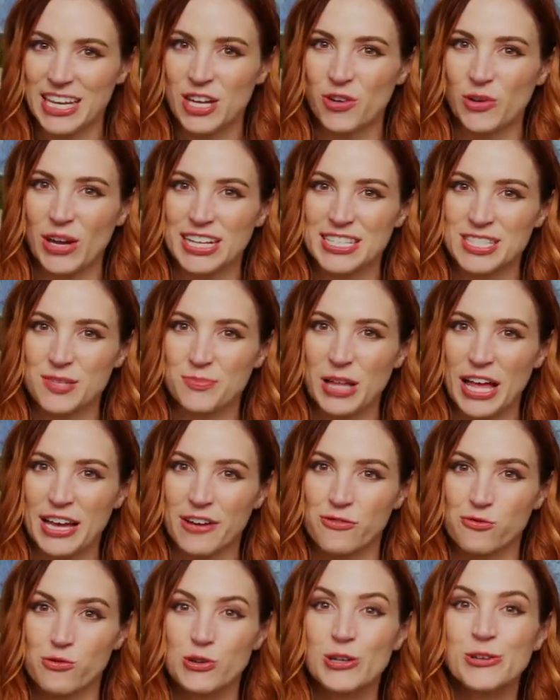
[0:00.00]
create a supply
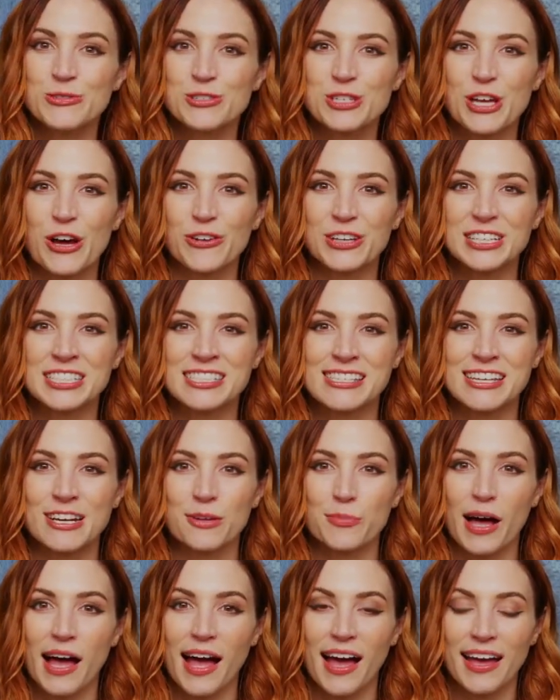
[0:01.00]
of wound tokens
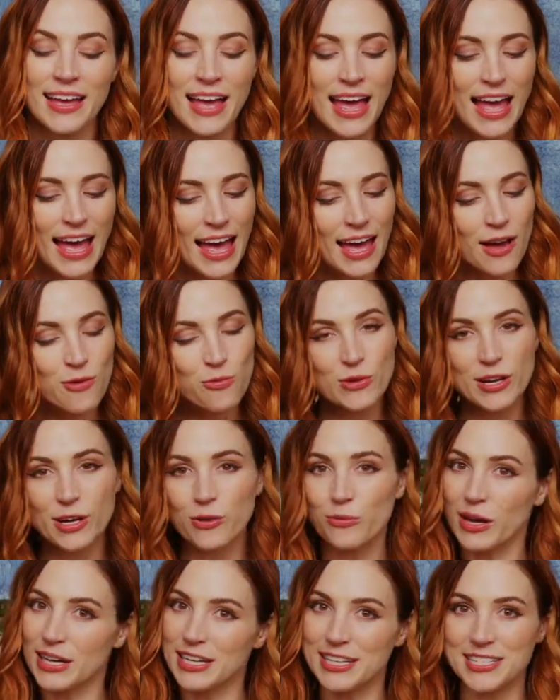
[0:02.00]
nearby, and we're
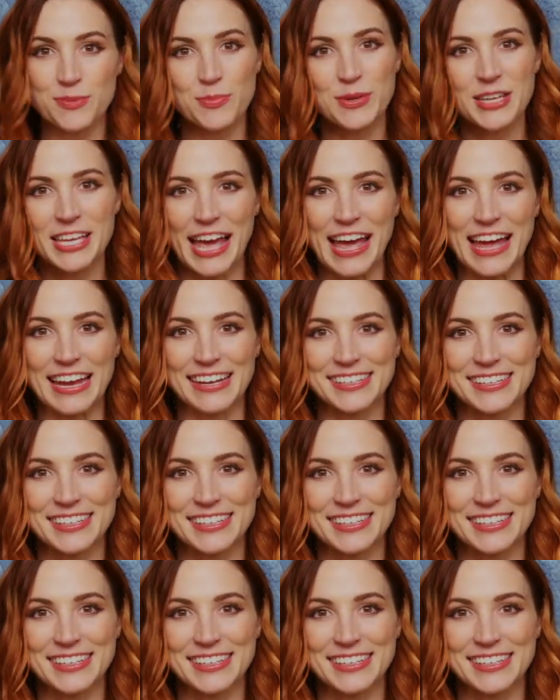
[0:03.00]
ready to begin.